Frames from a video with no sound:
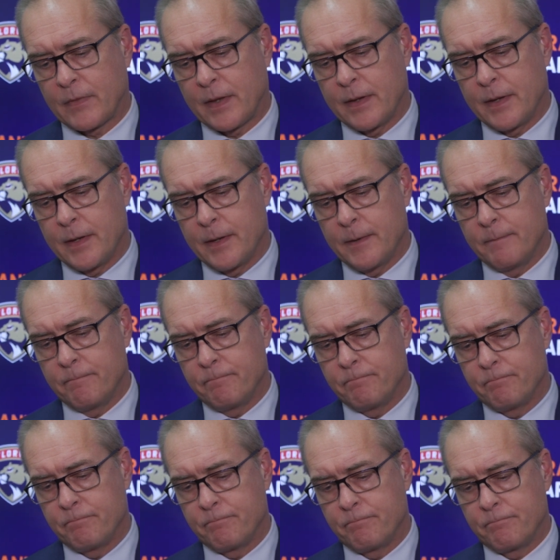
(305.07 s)
Um,
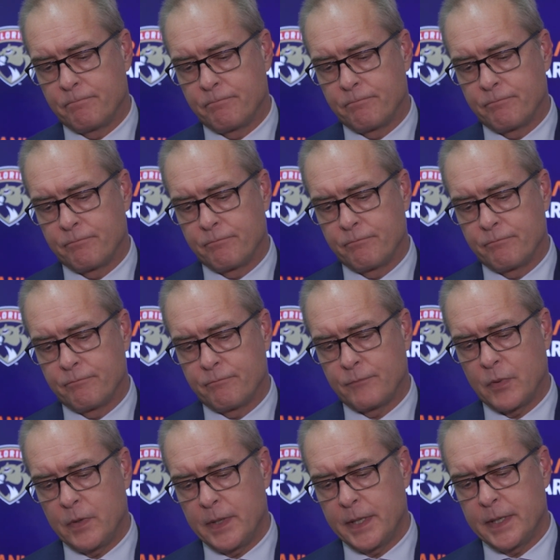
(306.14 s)

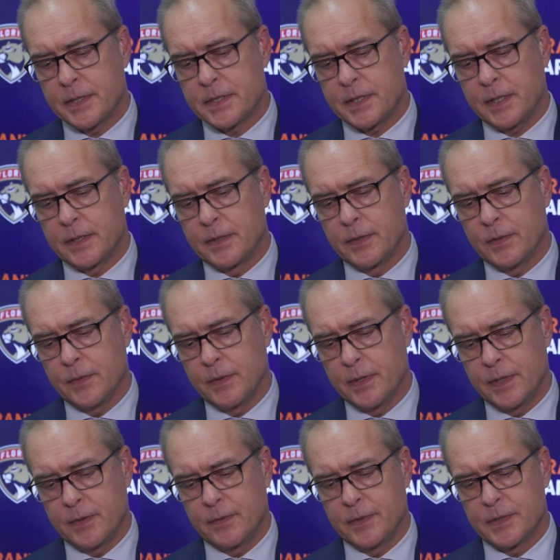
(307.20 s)
well, like I said, you know, I
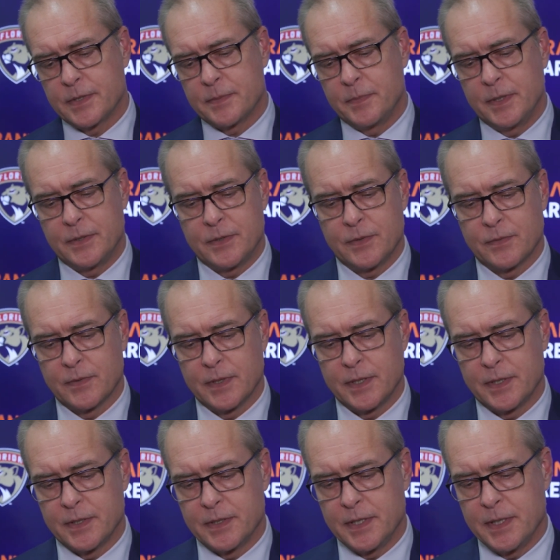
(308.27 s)
think we just beat two really
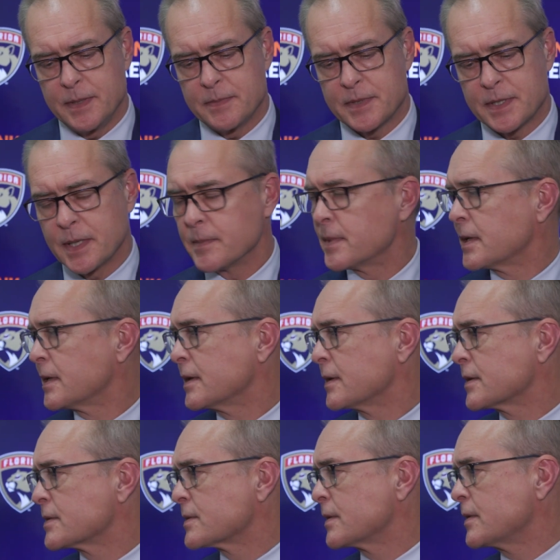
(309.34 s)
good teams coming in
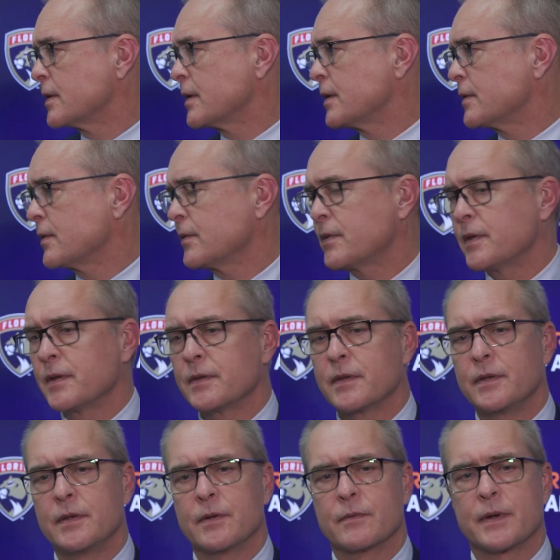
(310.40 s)
here, so I don't, I don't think
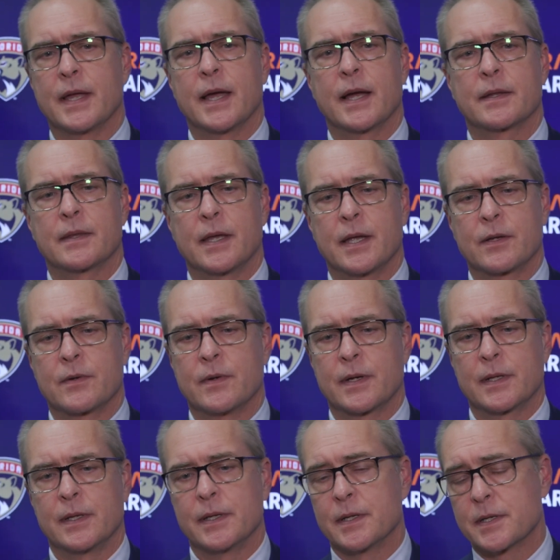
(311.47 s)
that you react that
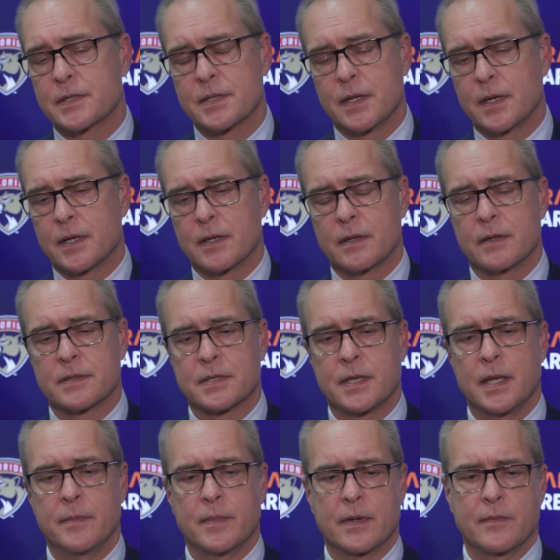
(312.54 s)
quickly, and it's not a
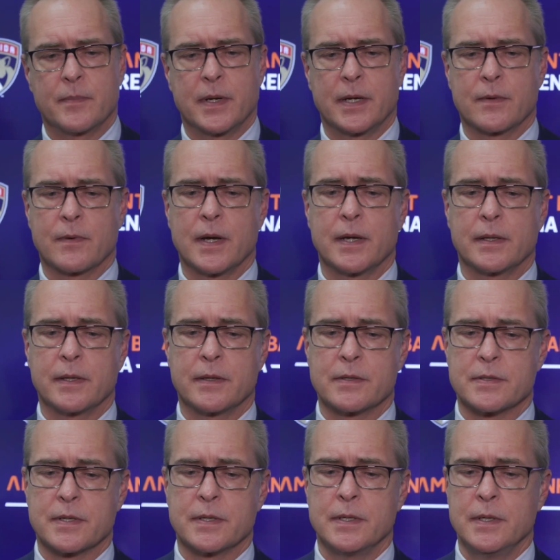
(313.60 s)
statement of Mike Riley.
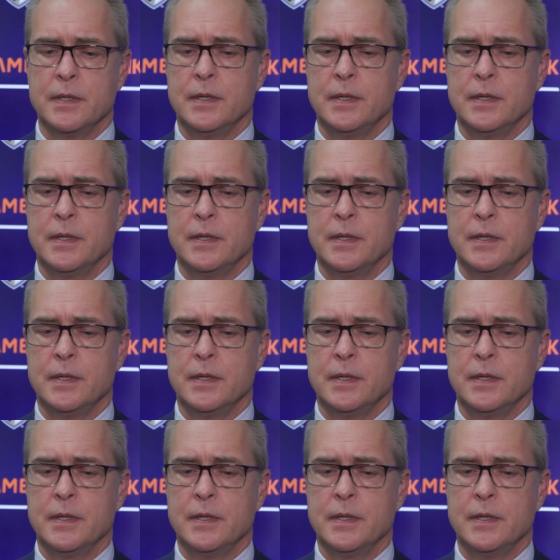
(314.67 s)
There's a,